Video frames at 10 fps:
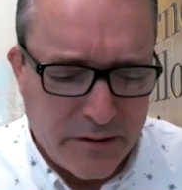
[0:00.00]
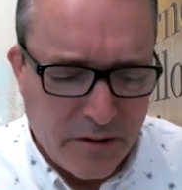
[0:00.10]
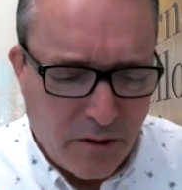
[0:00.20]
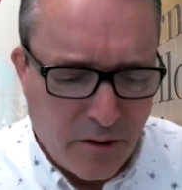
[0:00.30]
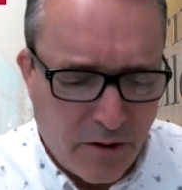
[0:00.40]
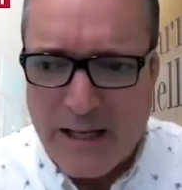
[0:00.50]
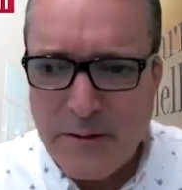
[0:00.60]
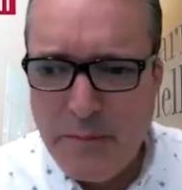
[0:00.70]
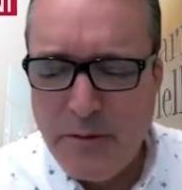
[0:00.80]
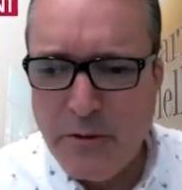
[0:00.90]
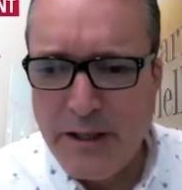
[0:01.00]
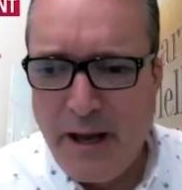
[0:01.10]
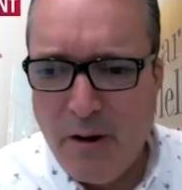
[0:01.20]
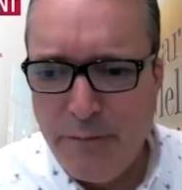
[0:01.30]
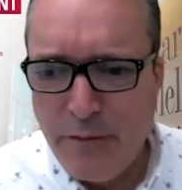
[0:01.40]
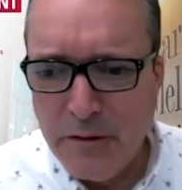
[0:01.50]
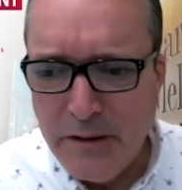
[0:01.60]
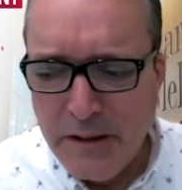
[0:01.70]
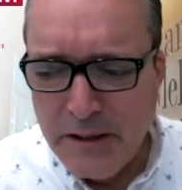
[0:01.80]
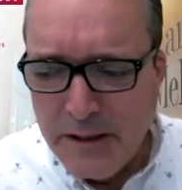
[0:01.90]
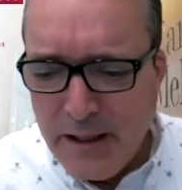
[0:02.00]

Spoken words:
So that's been really helpful.